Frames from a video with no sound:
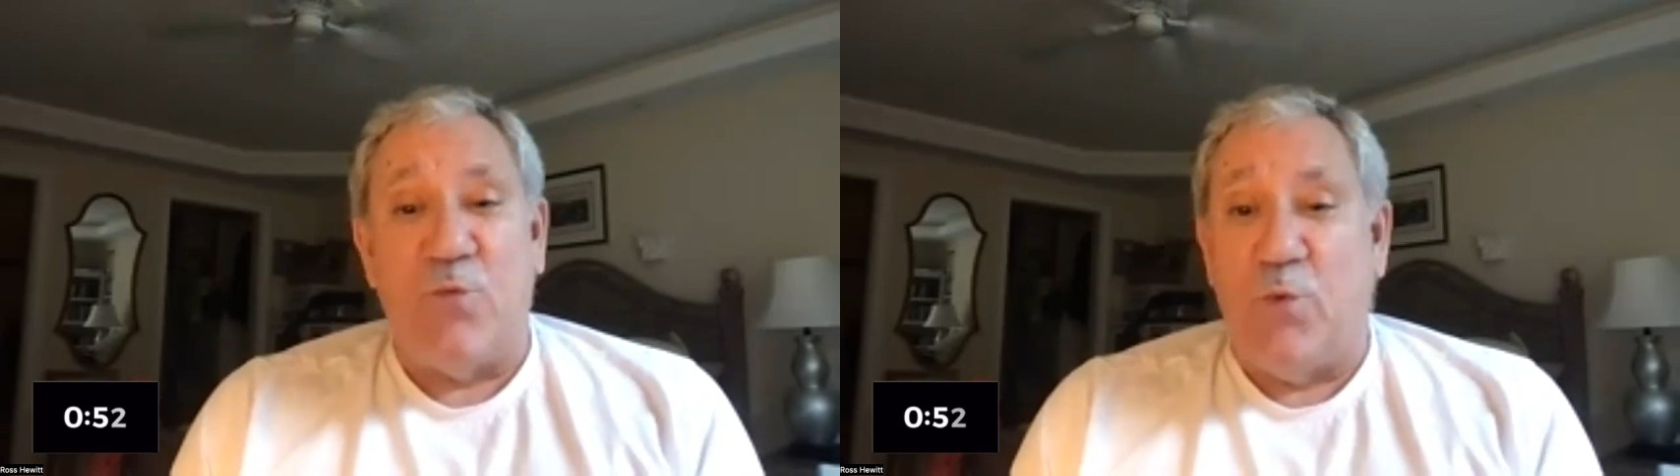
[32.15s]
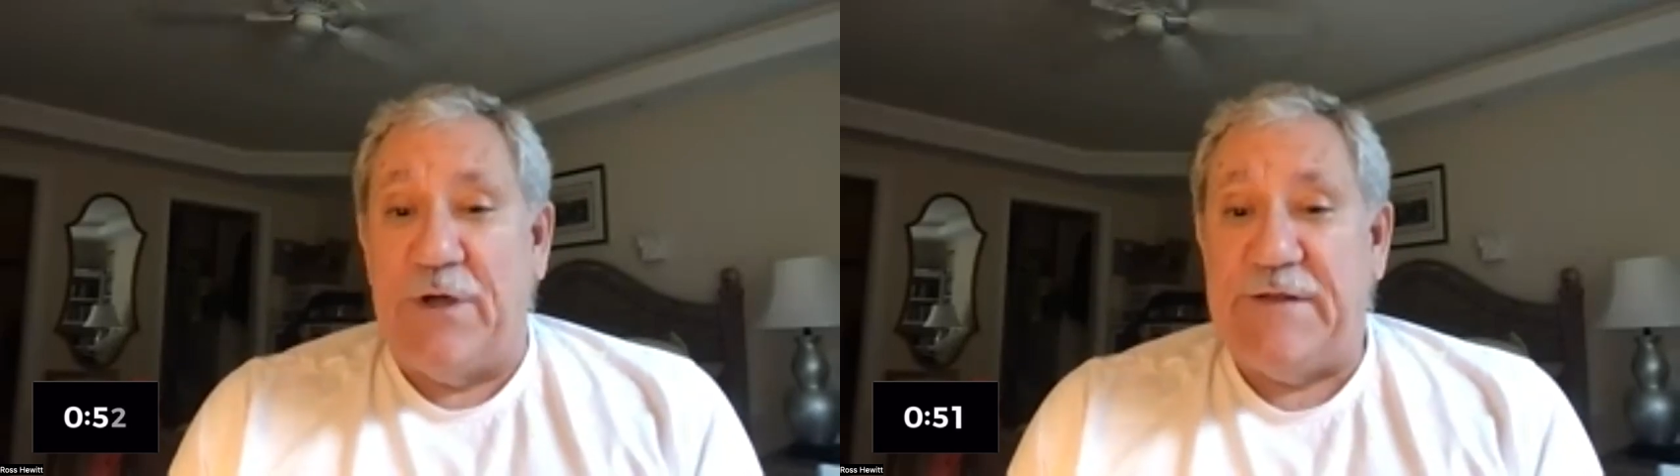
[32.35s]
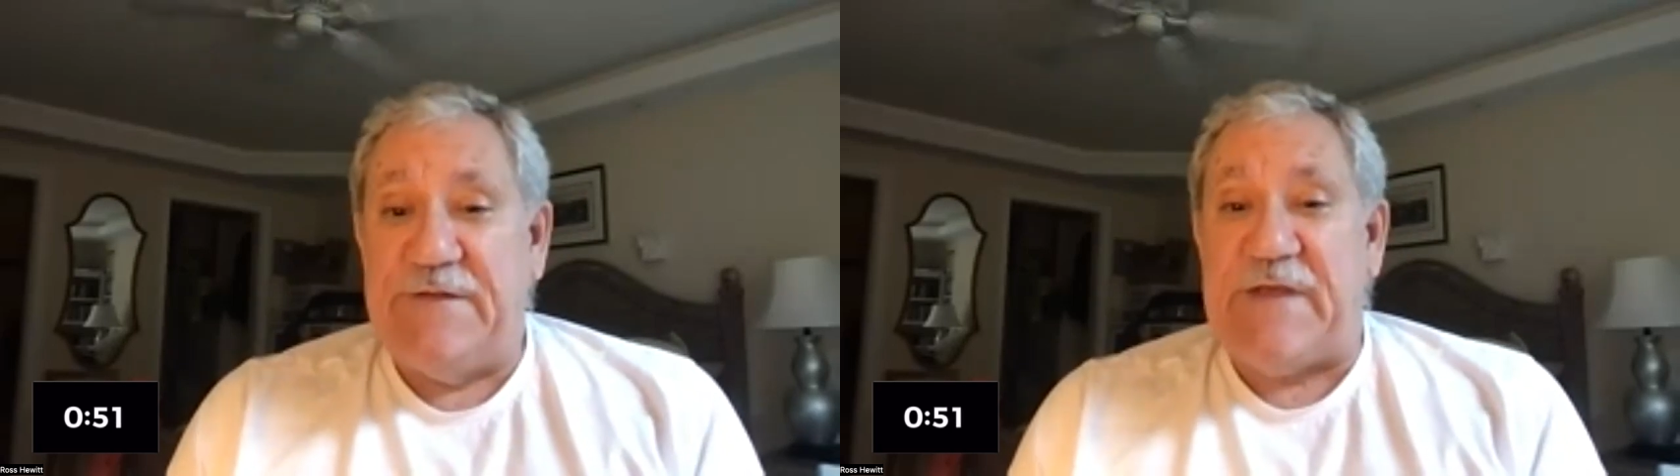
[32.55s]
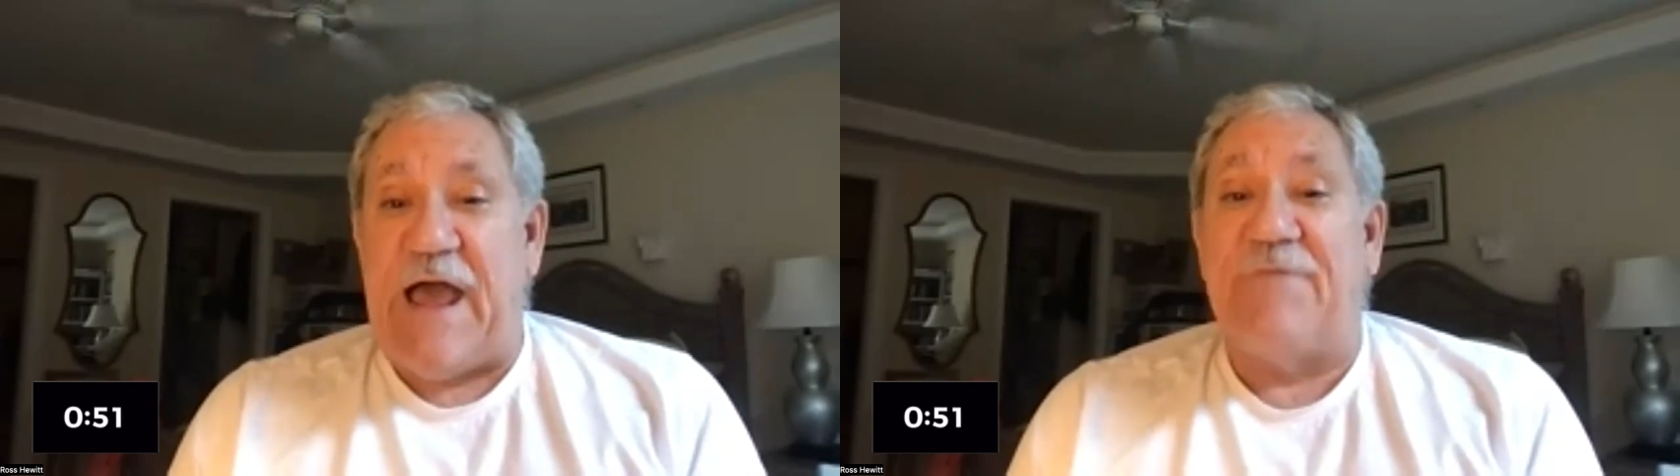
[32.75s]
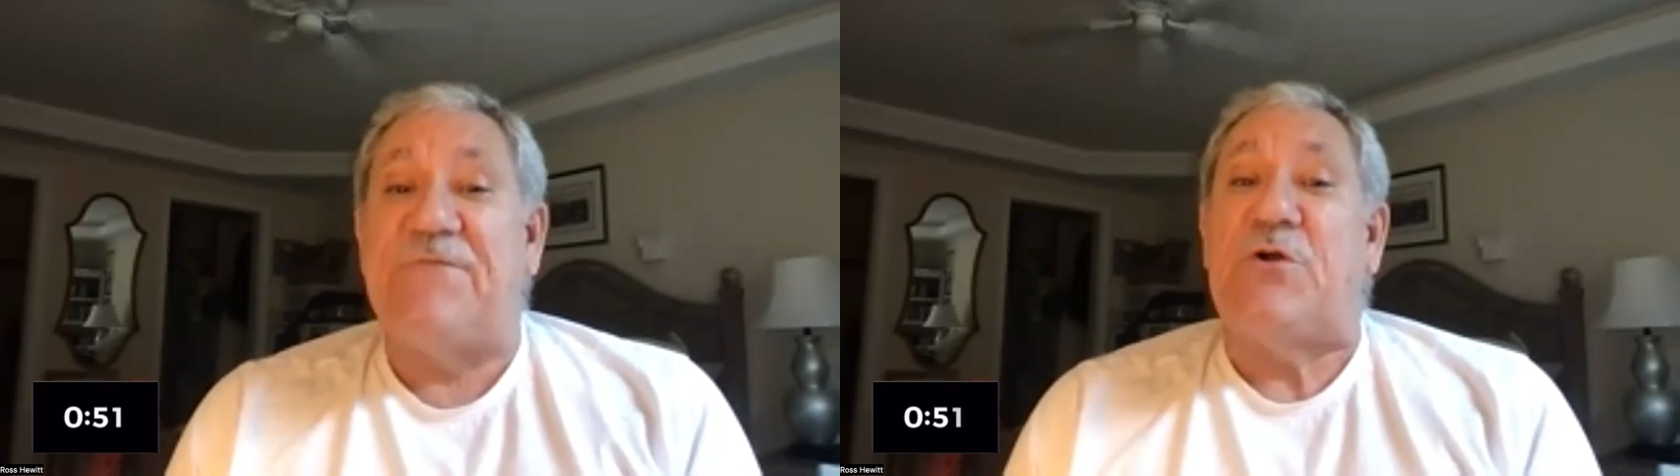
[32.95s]
woods
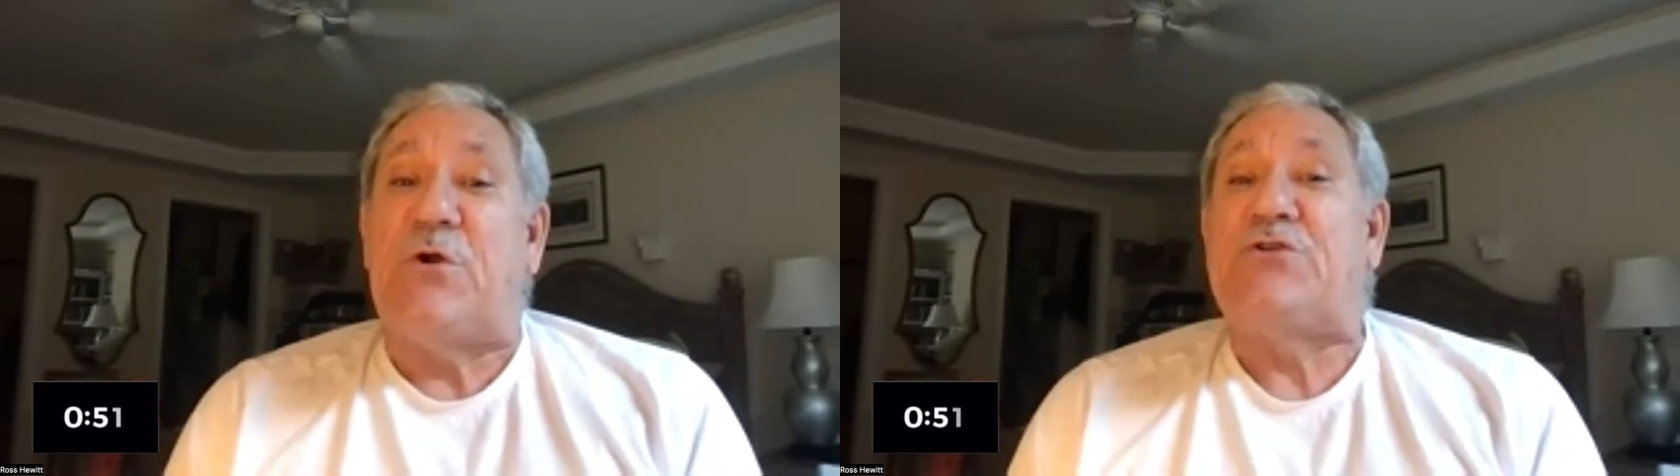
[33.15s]
after